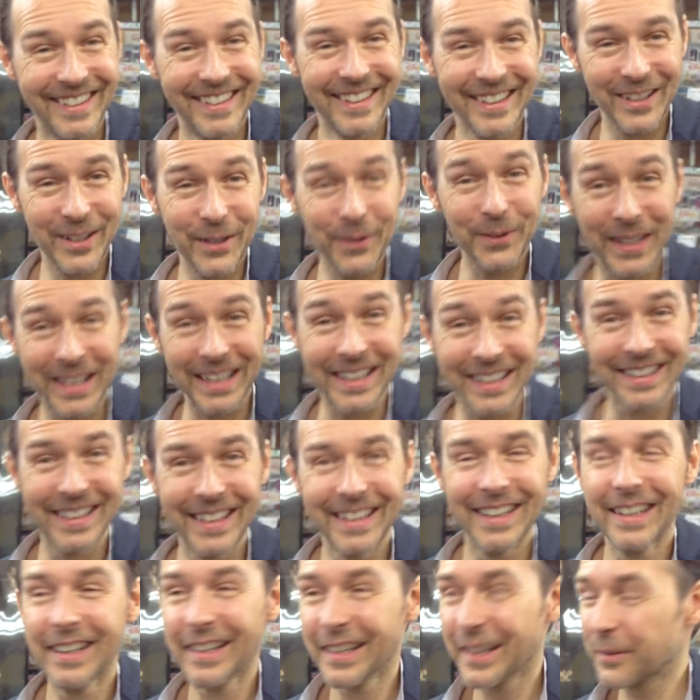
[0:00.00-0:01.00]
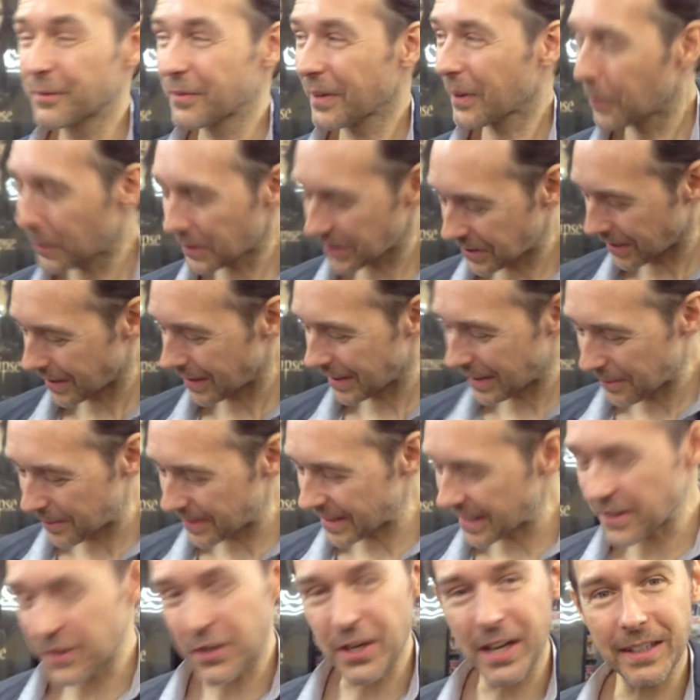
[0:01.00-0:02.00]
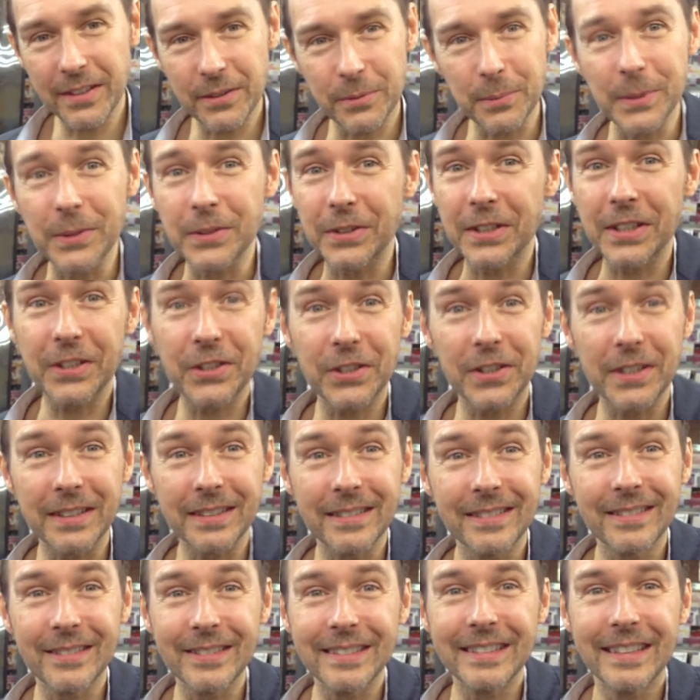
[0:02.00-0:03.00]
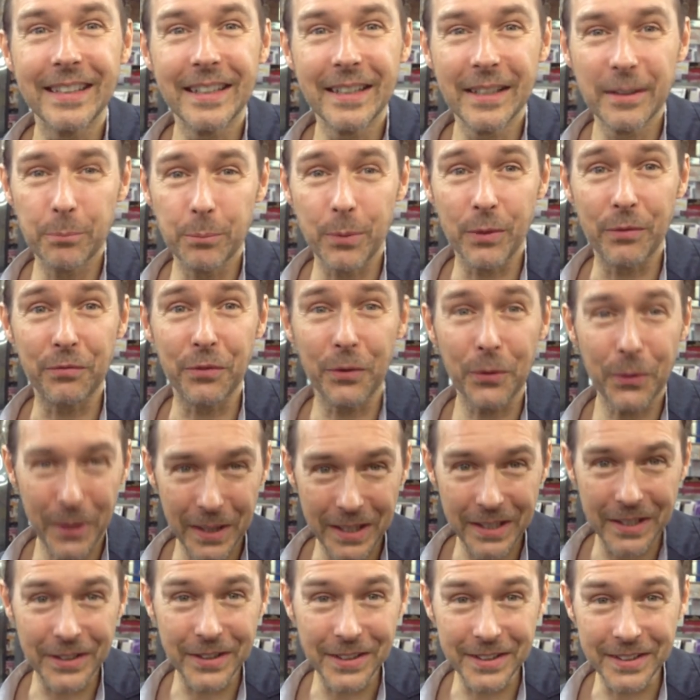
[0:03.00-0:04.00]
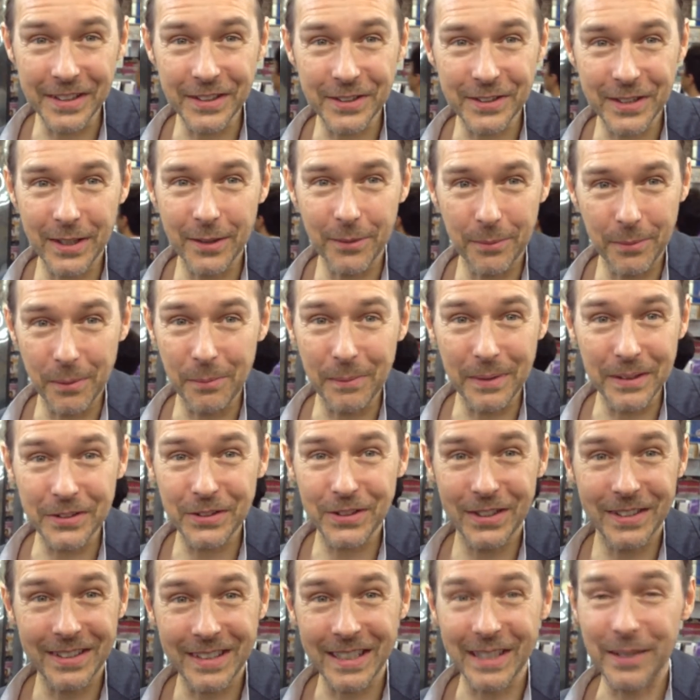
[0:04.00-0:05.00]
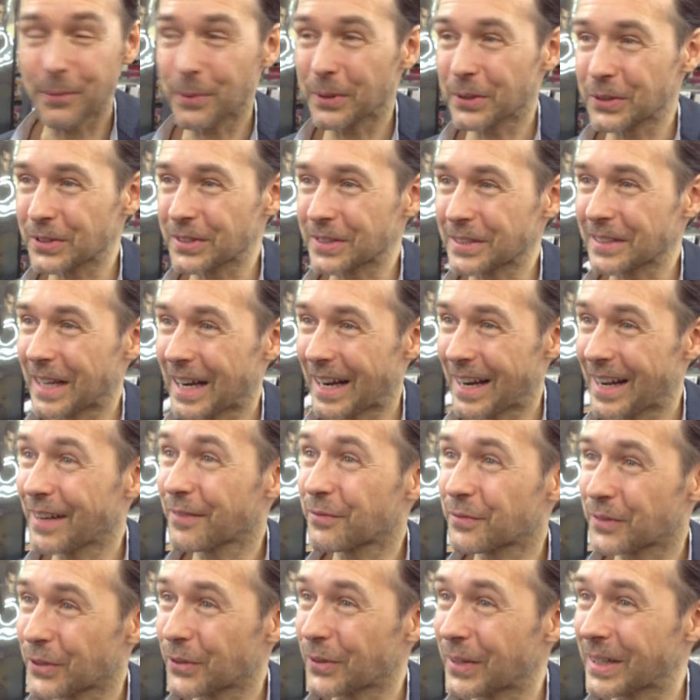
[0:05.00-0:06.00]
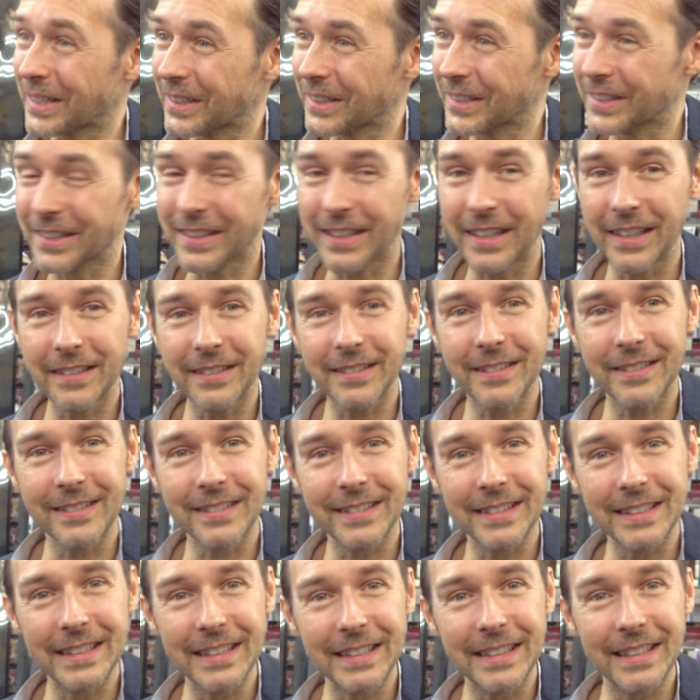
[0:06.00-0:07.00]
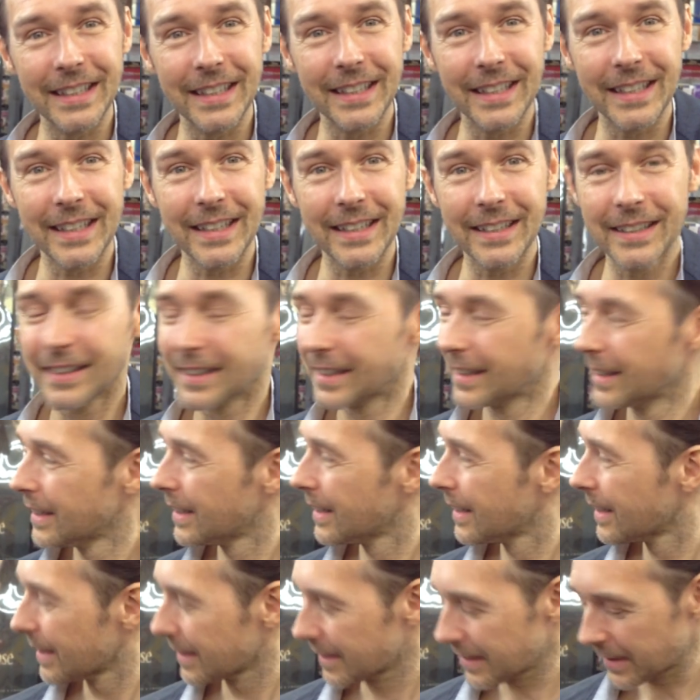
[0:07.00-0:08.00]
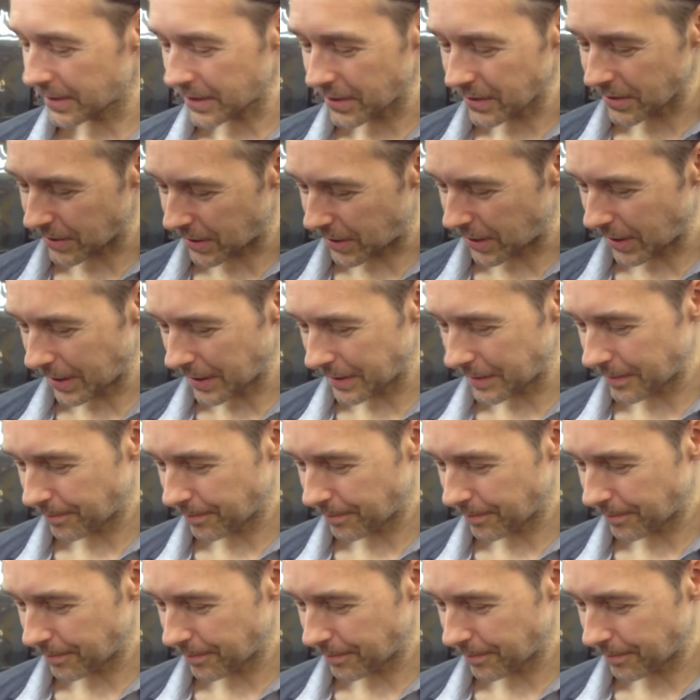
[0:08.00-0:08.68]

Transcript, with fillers: Yes, okay. right. If I wasn't going to be a jazz musician before I heard this album, I certainly was after I heard it. And, uh, this has got.